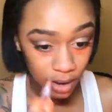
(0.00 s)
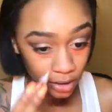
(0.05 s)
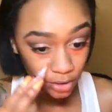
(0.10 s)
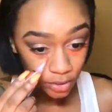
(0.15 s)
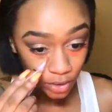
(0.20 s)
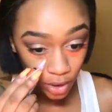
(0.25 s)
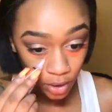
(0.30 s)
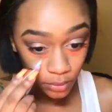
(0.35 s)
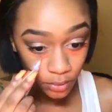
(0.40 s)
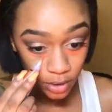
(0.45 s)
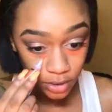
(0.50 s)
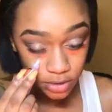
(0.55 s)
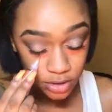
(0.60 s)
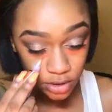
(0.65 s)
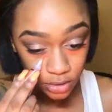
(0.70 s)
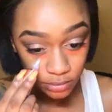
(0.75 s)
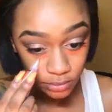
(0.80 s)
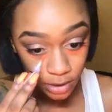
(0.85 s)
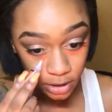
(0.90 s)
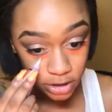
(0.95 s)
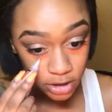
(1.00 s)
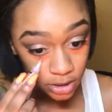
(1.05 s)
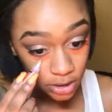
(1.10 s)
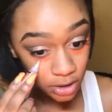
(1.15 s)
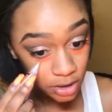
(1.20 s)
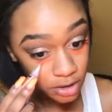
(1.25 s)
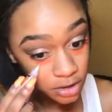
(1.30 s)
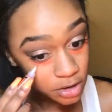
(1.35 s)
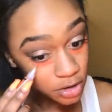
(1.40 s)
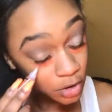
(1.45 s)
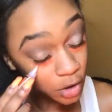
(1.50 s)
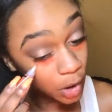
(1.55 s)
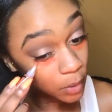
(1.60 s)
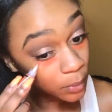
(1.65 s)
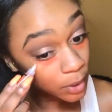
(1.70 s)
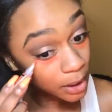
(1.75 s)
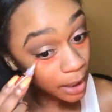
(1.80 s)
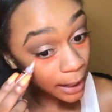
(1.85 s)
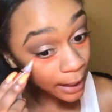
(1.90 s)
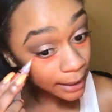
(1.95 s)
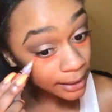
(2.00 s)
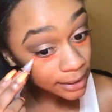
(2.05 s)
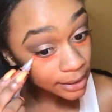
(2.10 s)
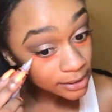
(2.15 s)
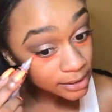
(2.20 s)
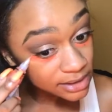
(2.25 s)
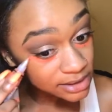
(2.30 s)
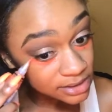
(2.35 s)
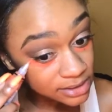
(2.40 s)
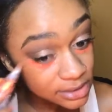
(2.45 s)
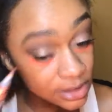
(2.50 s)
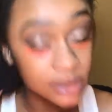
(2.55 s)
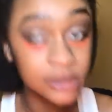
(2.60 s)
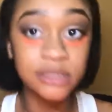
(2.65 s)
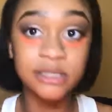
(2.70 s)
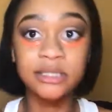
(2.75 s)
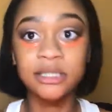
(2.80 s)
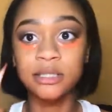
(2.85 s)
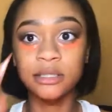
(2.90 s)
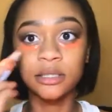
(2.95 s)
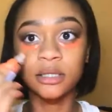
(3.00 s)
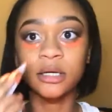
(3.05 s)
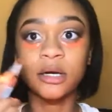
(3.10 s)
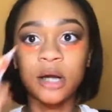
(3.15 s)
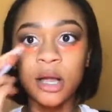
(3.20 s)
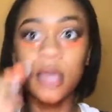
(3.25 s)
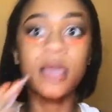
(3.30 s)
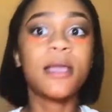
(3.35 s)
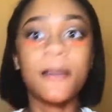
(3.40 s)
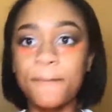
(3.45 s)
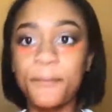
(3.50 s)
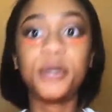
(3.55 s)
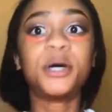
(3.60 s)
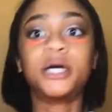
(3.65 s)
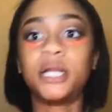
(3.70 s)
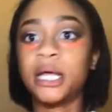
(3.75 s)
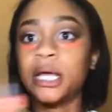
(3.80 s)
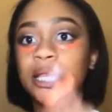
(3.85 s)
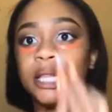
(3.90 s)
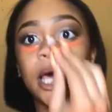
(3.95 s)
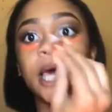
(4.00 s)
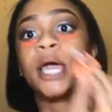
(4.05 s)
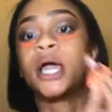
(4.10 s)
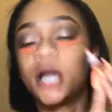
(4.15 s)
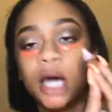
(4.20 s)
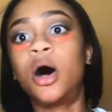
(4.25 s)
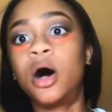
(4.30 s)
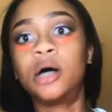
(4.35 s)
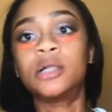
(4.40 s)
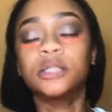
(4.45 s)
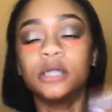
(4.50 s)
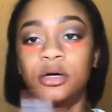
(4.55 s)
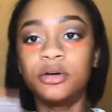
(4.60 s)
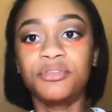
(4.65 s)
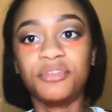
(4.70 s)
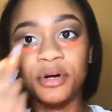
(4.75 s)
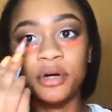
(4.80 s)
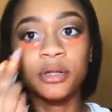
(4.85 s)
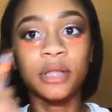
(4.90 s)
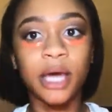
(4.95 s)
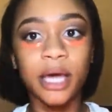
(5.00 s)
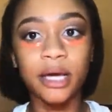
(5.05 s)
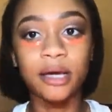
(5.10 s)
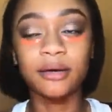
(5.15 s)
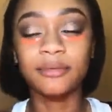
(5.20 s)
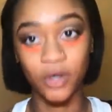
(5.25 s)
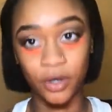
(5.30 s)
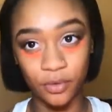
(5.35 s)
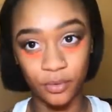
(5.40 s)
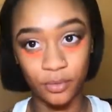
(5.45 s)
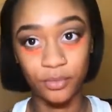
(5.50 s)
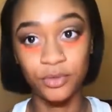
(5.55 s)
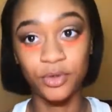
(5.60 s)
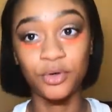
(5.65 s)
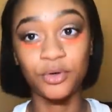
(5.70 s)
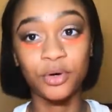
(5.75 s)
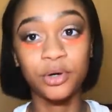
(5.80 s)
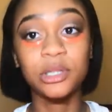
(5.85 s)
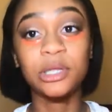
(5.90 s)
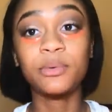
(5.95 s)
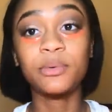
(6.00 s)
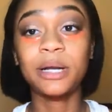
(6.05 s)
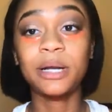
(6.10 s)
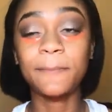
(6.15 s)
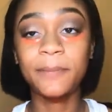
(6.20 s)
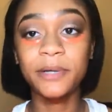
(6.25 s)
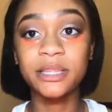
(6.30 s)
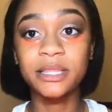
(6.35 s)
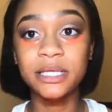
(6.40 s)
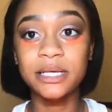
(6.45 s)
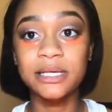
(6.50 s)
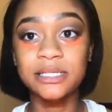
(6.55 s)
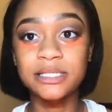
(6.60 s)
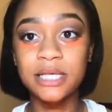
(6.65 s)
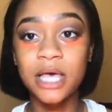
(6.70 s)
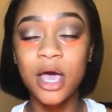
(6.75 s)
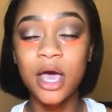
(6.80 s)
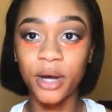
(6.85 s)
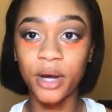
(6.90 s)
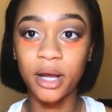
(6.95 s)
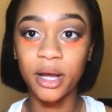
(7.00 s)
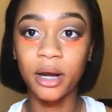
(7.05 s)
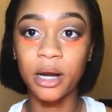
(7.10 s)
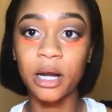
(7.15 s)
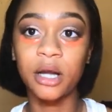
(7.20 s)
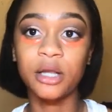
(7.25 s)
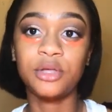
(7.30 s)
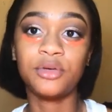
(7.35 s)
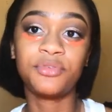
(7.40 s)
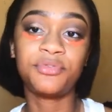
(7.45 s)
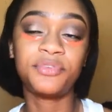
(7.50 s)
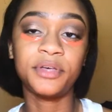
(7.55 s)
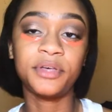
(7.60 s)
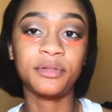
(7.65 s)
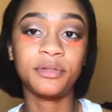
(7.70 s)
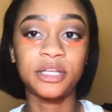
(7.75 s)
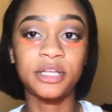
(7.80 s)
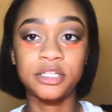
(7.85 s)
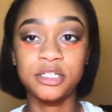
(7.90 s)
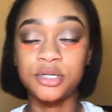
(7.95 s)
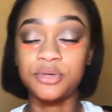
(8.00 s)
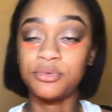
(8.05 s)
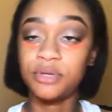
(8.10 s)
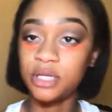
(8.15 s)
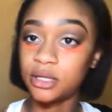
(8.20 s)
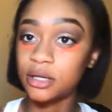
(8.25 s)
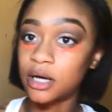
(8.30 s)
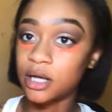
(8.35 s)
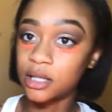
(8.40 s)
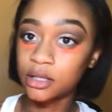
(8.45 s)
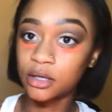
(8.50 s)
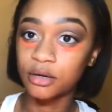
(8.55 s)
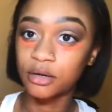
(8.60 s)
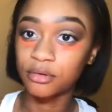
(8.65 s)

You don't want too much of this. You don't want to act like this is concealer and put it like all over. Like, no. You only want to put this where you feel that you need color